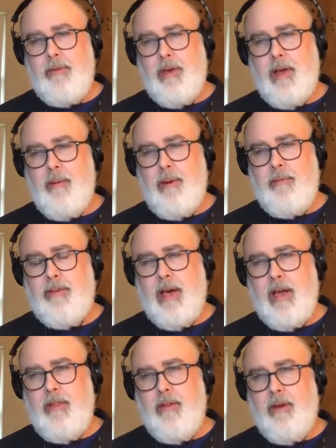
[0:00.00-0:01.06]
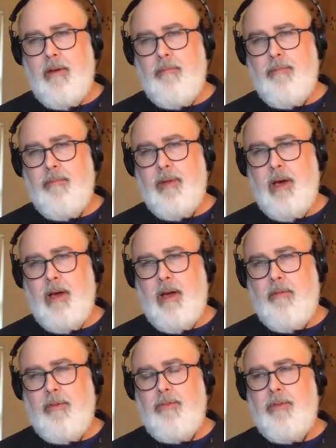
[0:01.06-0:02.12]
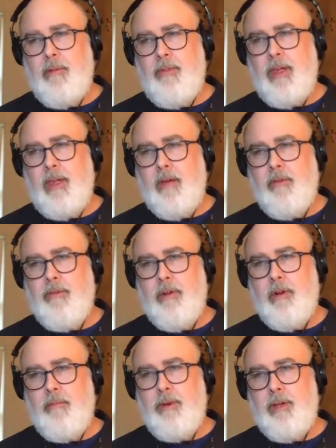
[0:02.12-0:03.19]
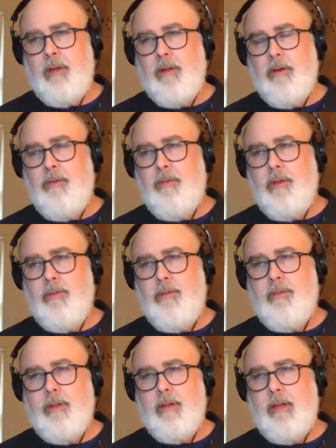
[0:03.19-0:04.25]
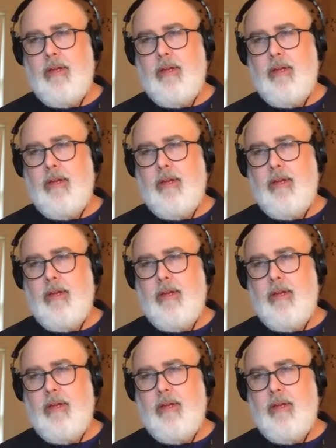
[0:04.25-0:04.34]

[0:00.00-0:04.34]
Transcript: So Alabama's got. I'm thinking of a student in particular who's interested